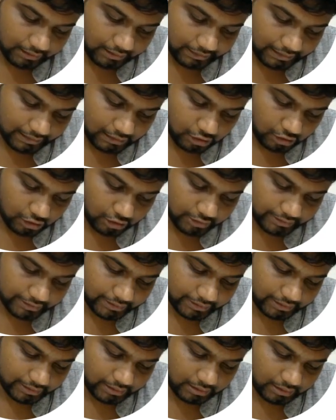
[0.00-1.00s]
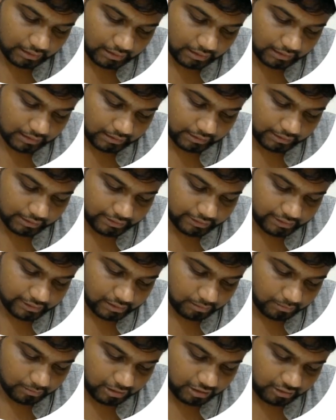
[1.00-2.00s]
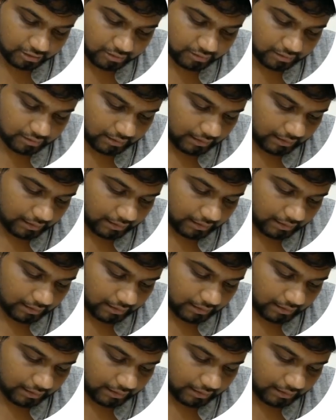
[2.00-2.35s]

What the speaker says: decongestant, antihistamines,